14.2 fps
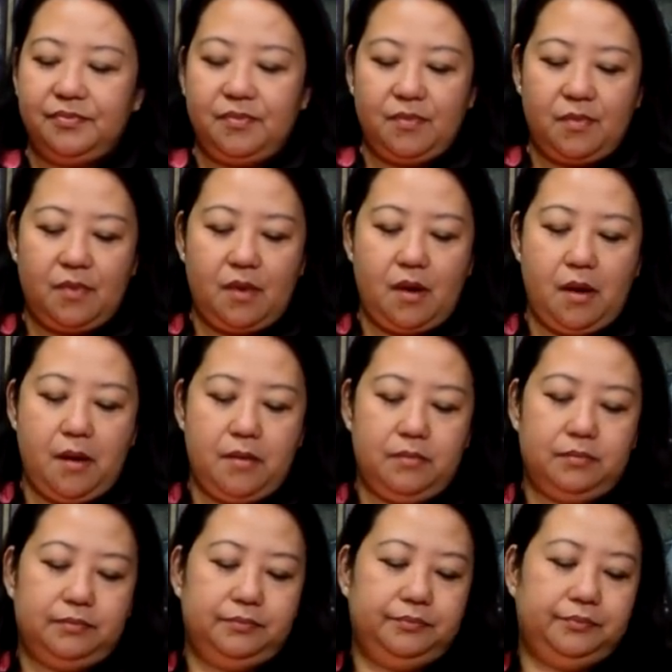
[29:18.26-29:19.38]

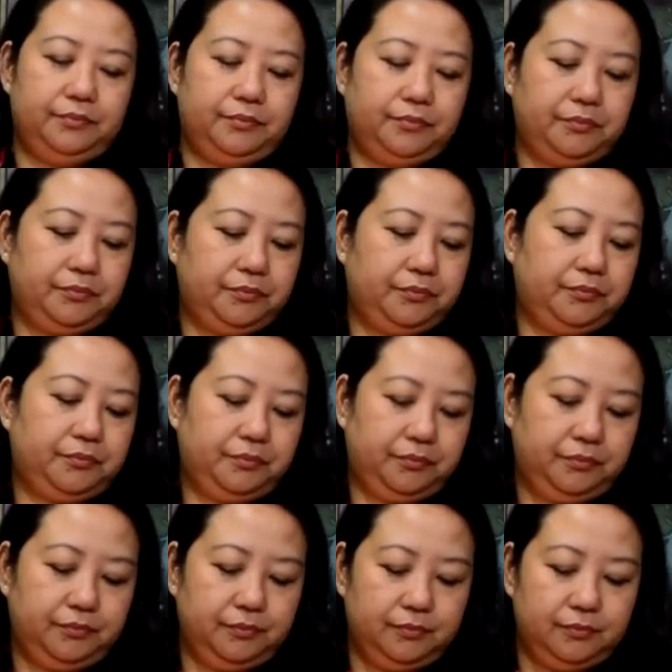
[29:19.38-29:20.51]

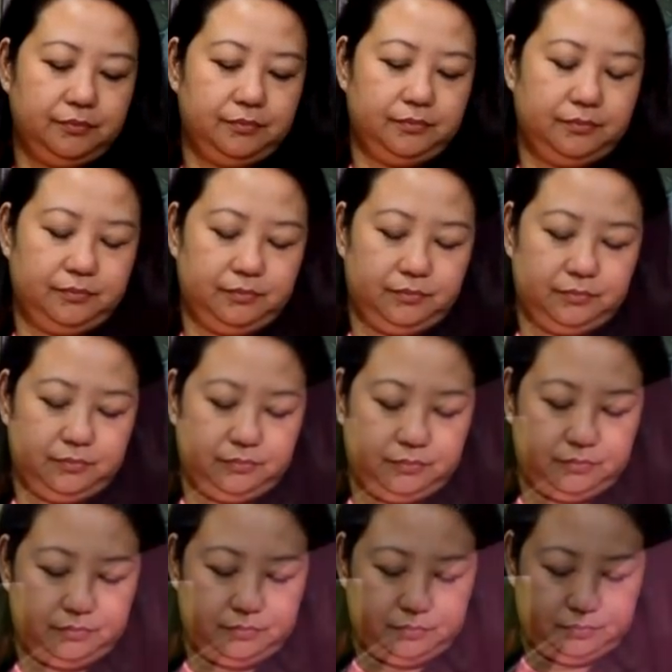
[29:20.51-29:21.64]

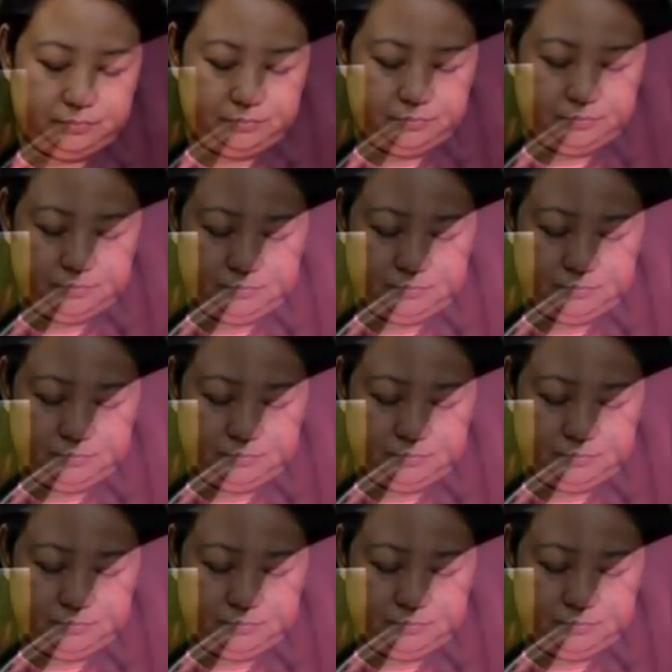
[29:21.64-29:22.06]
[no speech]